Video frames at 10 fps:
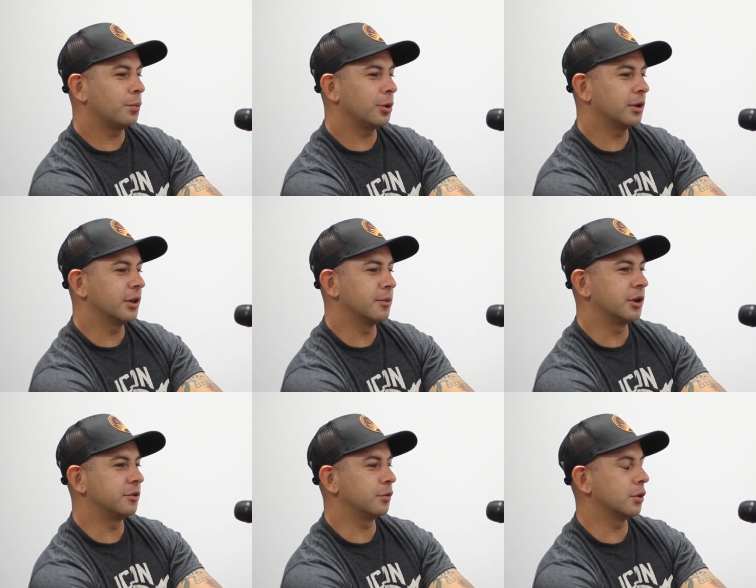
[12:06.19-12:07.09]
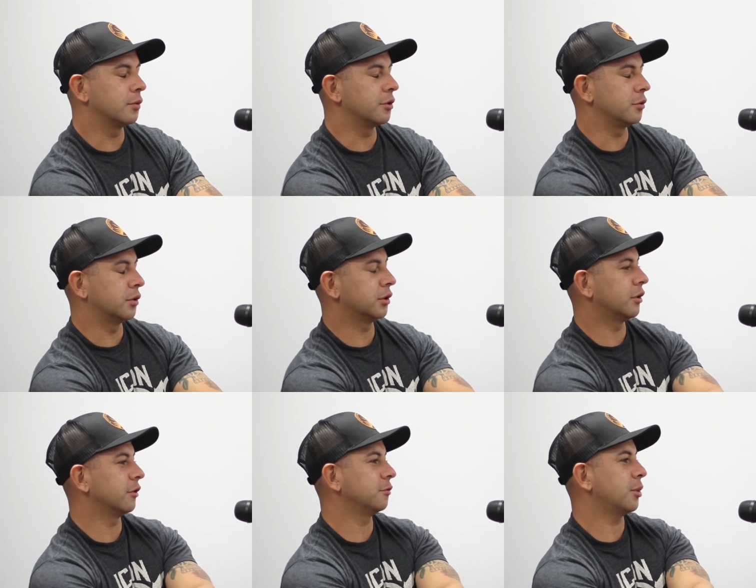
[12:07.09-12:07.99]
pretty limited to what we're doing
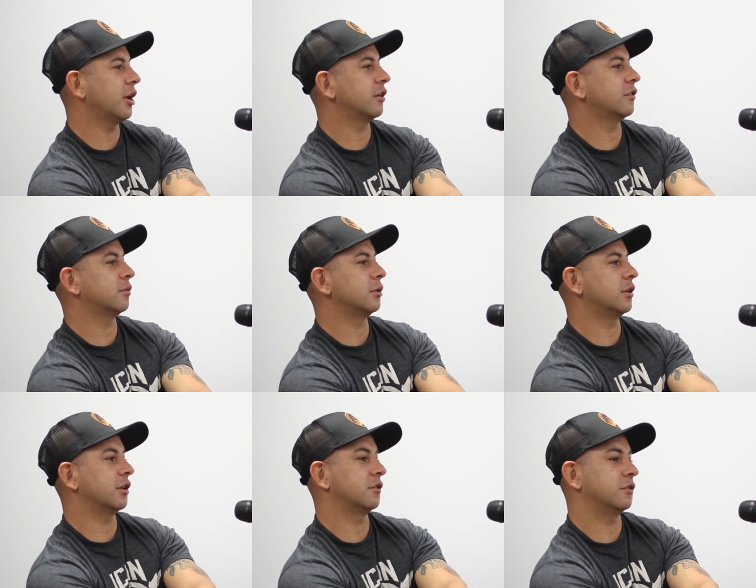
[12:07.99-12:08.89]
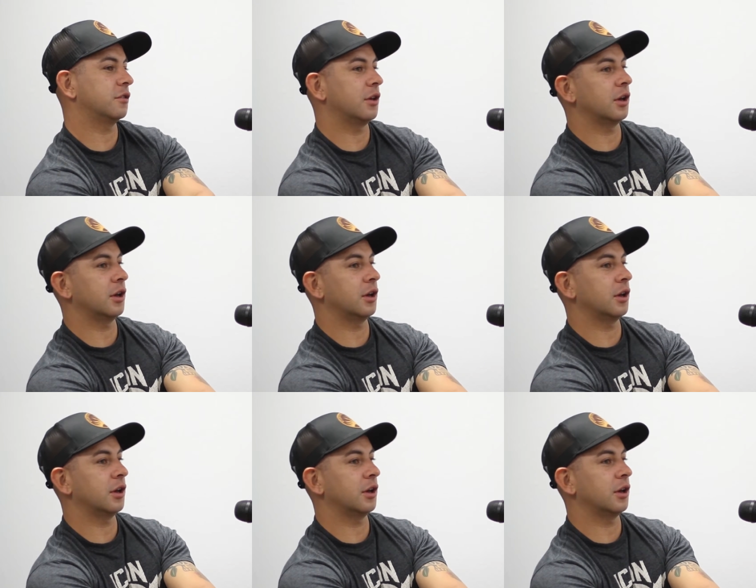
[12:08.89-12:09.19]
on those bikes because